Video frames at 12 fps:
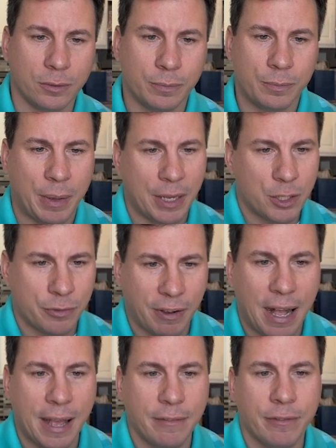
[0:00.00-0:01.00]
page
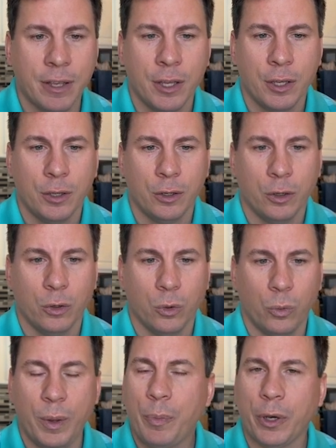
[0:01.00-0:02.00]
5,
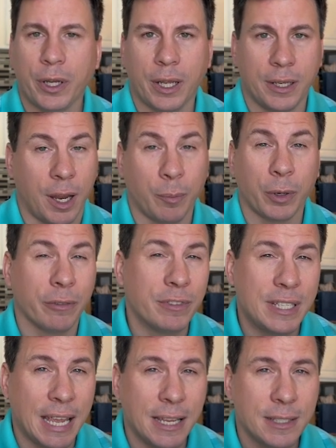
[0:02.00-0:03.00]
we put a number of
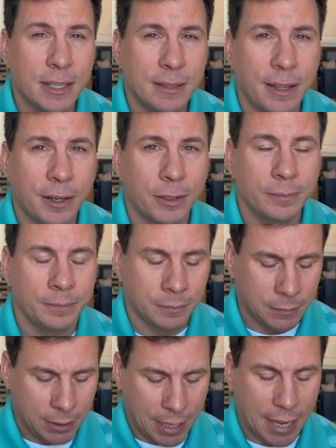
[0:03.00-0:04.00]
days in there.
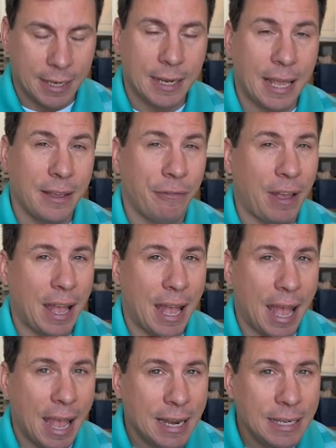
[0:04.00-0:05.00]
And if
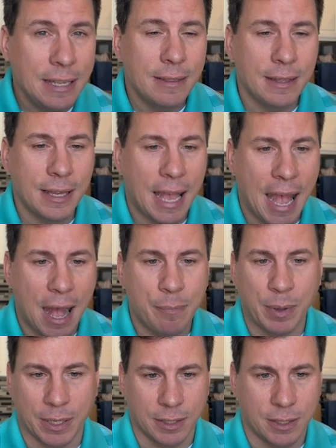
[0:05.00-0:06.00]
anything
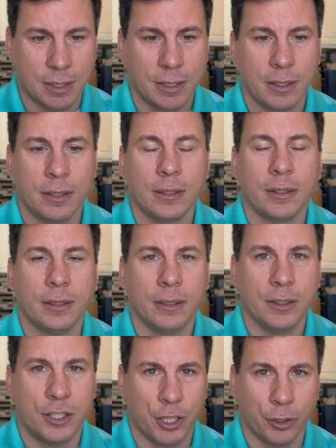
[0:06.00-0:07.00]
happens
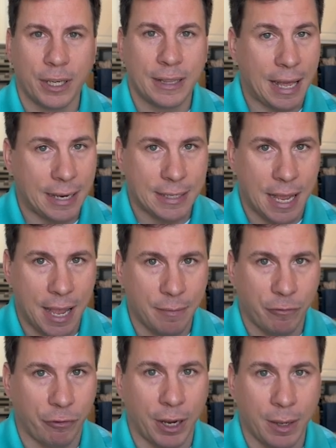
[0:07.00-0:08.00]
during that time
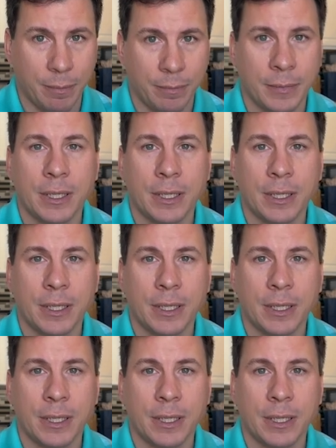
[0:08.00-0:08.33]
frame,